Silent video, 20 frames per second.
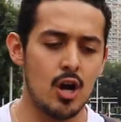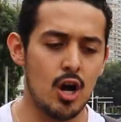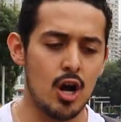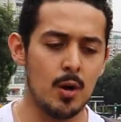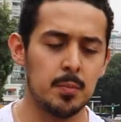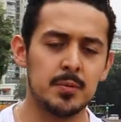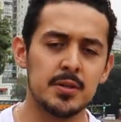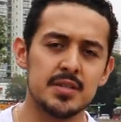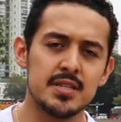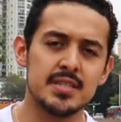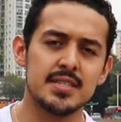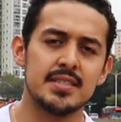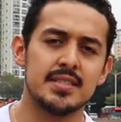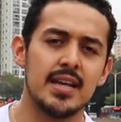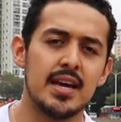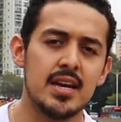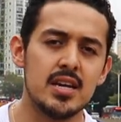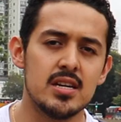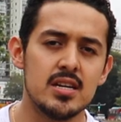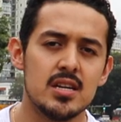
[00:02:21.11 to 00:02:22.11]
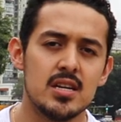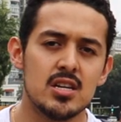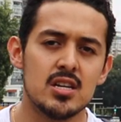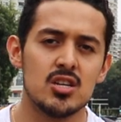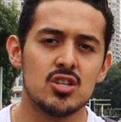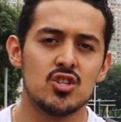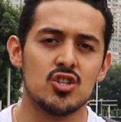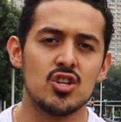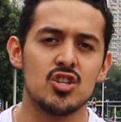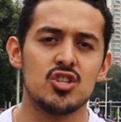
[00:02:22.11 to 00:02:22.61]
Up to this day,
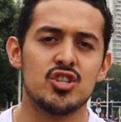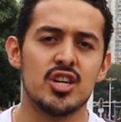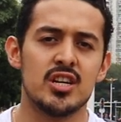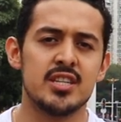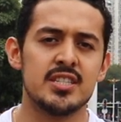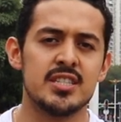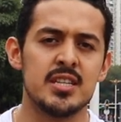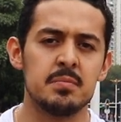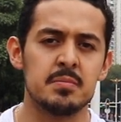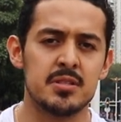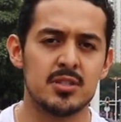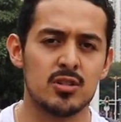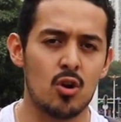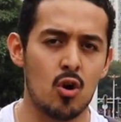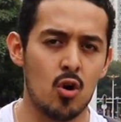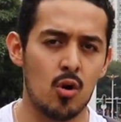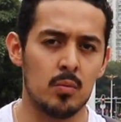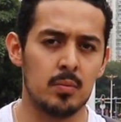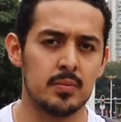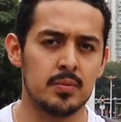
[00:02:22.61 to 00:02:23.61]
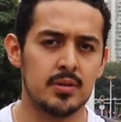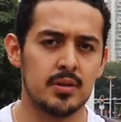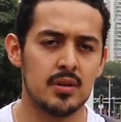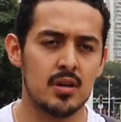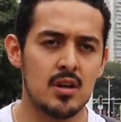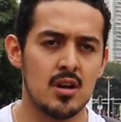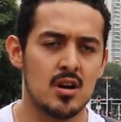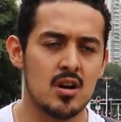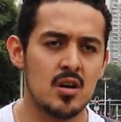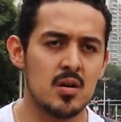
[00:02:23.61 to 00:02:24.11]
Shenzhen seems calmed,
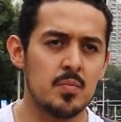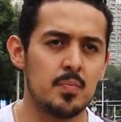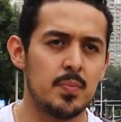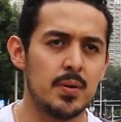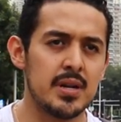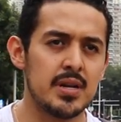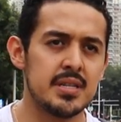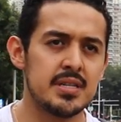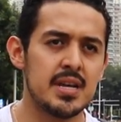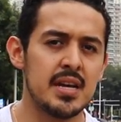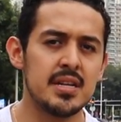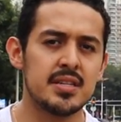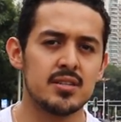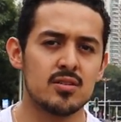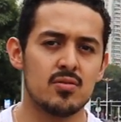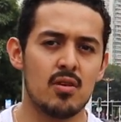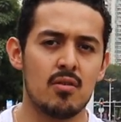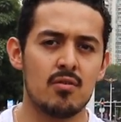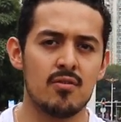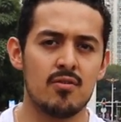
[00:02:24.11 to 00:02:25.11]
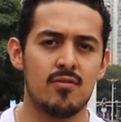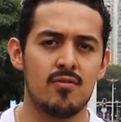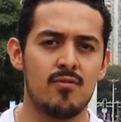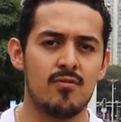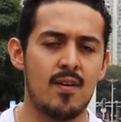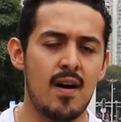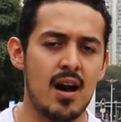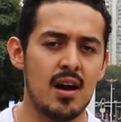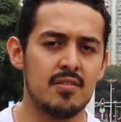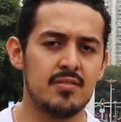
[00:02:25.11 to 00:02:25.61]
but it takes around
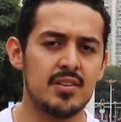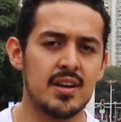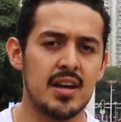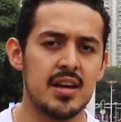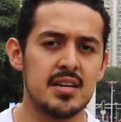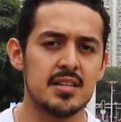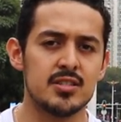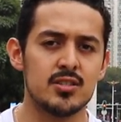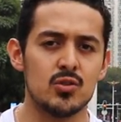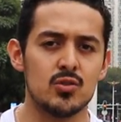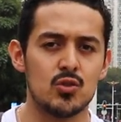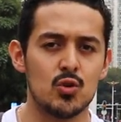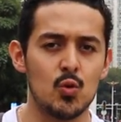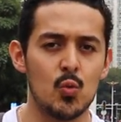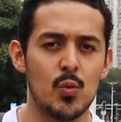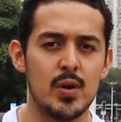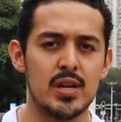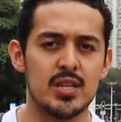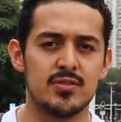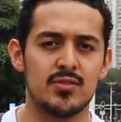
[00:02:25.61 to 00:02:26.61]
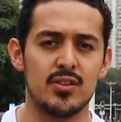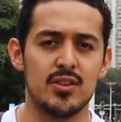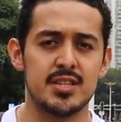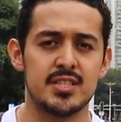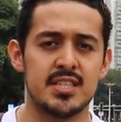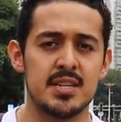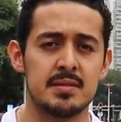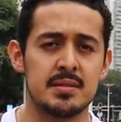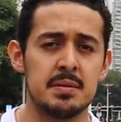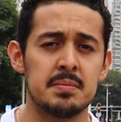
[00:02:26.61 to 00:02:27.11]
5 days to 2 weeks for the
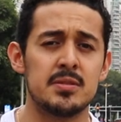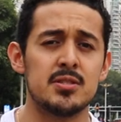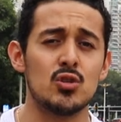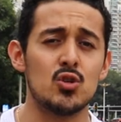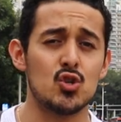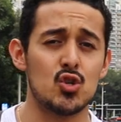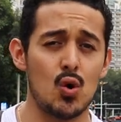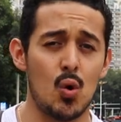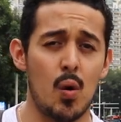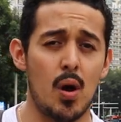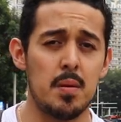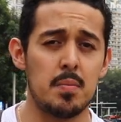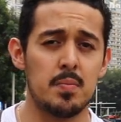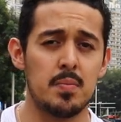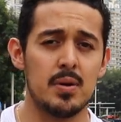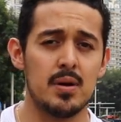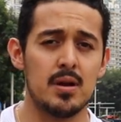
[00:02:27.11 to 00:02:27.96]
symptoms to show up.